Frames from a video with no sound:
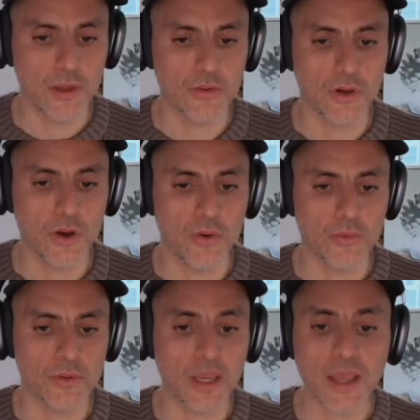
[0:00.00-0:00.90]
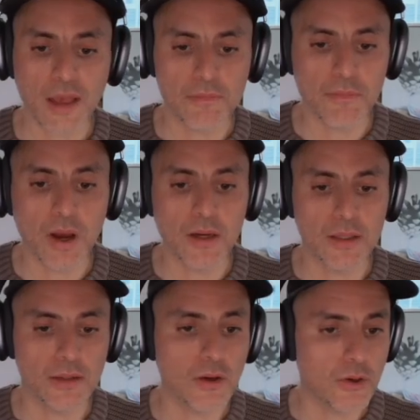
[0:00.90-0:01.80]
They have
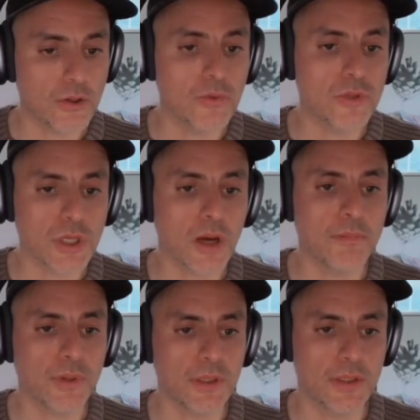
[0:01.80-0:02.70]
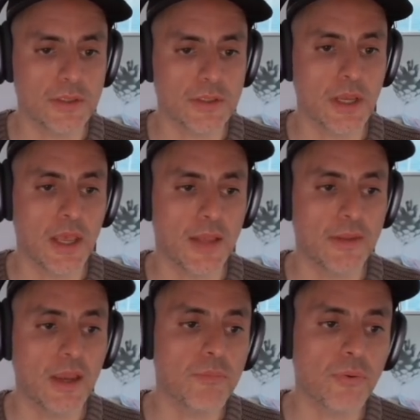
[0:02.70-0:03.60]
money, they are huge companies, and
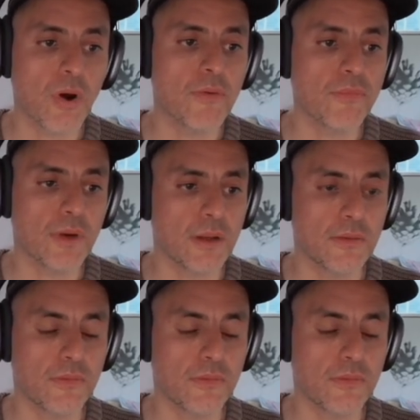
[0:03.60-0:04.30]
they have profited